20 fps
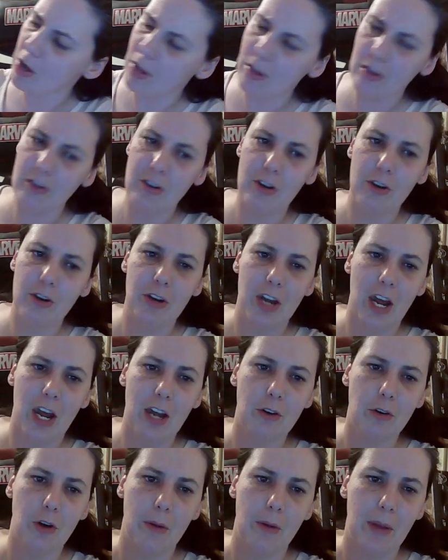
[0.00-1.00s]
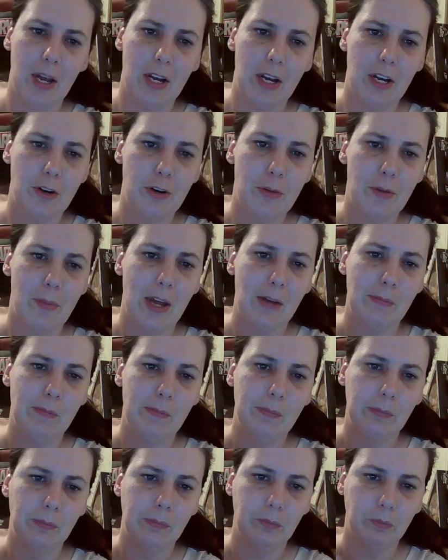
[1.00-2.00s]
of these snacks are made in Japan.
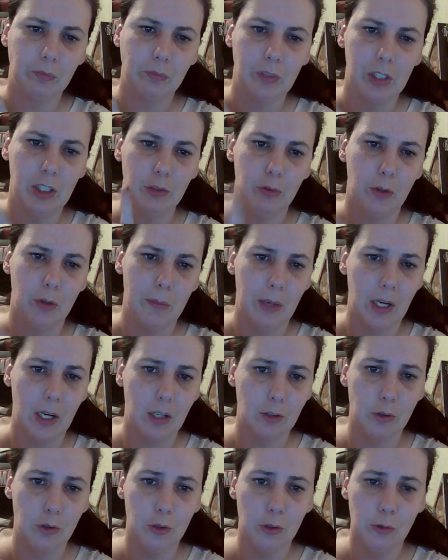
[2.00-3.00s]
It's for Bokksu.